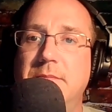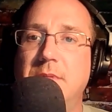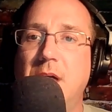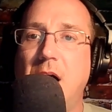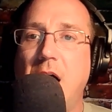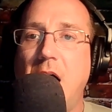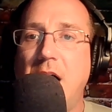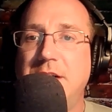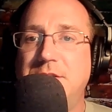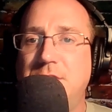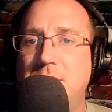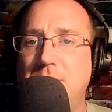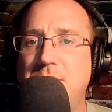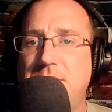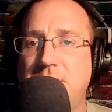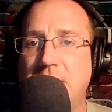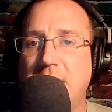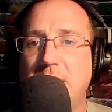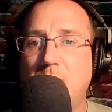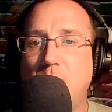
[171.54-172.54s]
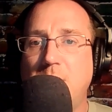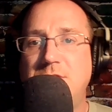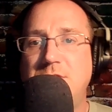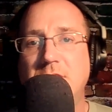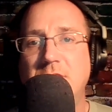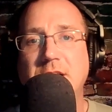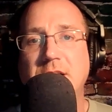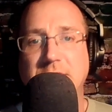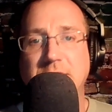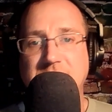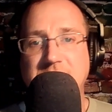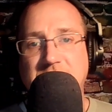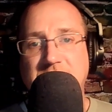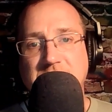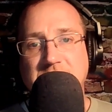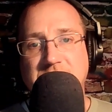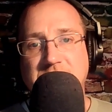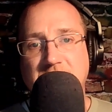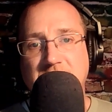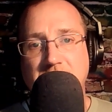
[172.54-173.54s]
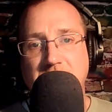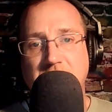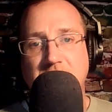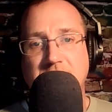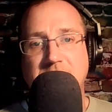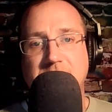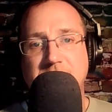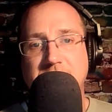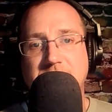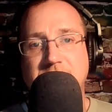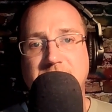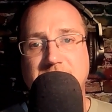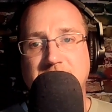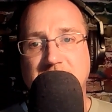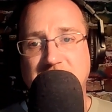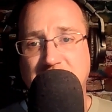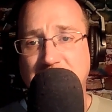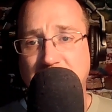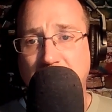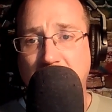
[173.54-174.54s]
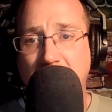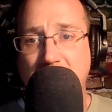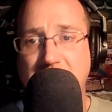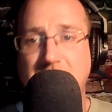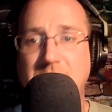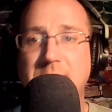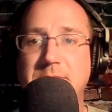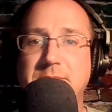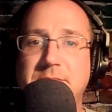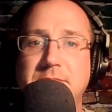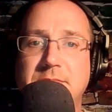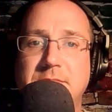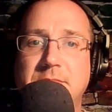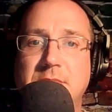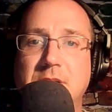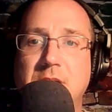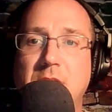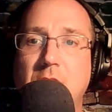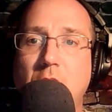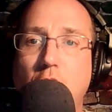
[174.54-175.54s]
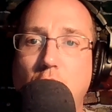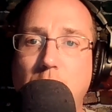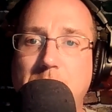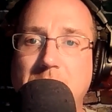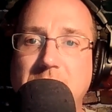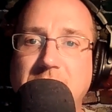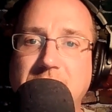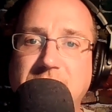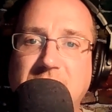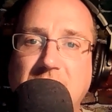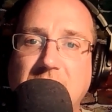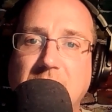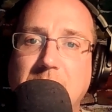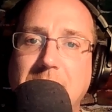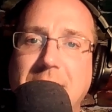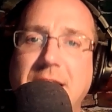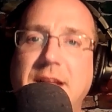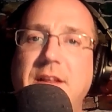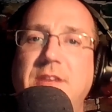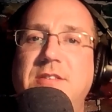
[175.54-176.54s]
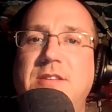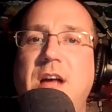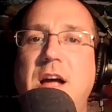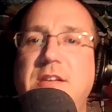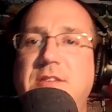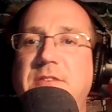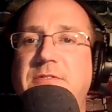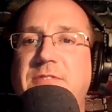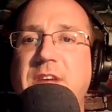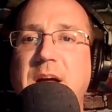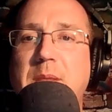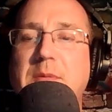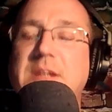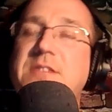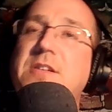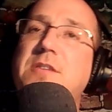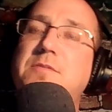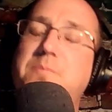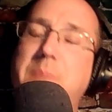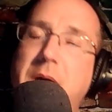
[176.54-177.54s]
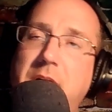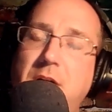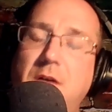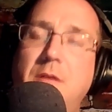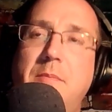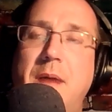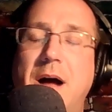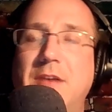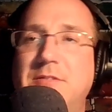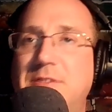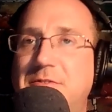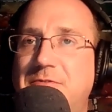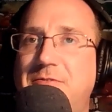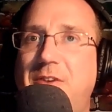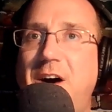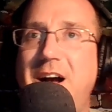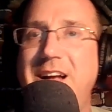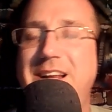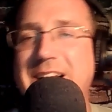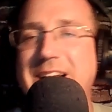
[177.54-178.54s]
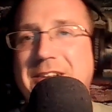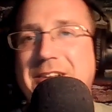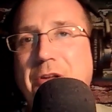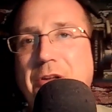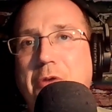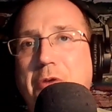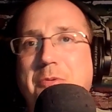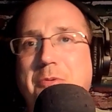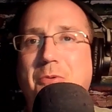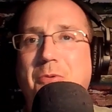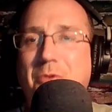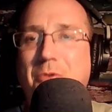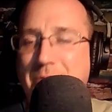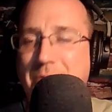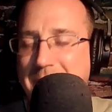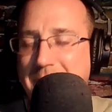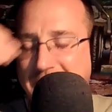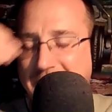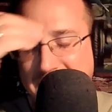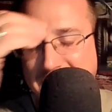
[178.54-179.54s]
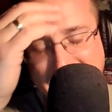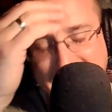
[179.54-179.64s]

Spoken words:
I do think we should at least consider it. This is Ryder, who believes that limiting the size of families is paramount to fighting global warming.